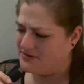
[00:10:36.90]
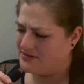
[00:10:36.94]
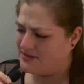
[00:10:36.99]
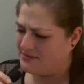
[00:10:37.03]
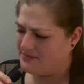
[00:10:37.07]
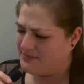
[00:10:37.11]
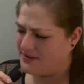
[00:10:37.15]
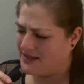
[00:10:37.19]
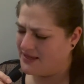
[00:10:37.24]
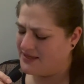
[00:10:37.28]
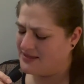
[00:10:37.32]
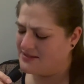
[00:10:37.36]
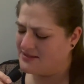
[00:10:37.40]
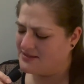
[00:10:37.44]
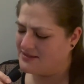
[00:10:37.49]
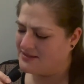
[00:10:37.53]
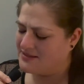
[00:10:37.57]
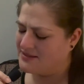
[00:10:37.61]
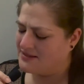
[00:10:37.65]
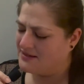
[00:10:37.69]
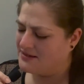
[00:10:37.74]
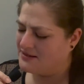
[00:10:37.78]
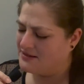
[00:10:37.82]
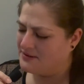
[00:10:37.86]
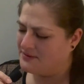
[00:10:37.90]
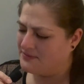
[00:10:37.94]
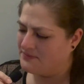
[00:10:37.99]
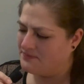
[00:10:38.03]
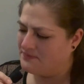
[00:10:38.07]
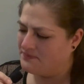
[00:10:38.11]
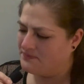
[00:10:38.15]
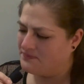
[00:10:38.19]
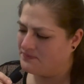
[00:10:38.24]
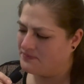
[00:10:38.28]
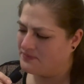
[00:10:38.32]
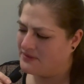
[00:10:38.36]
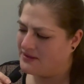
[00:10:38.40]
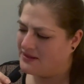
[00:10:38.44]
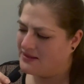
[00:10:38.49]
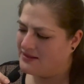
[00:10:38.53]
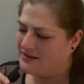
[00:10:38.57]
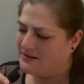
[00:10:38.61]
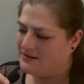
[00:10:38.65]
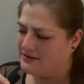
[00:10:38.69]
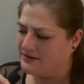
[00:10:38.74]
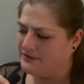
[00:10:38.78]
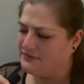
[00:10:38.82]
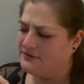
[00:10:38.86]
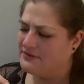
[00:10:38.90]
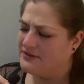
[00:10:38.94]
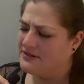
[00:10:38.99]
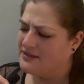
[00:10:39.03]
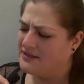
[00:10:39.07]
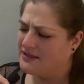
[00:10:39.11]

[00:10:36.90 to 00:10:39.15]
piece. Definitely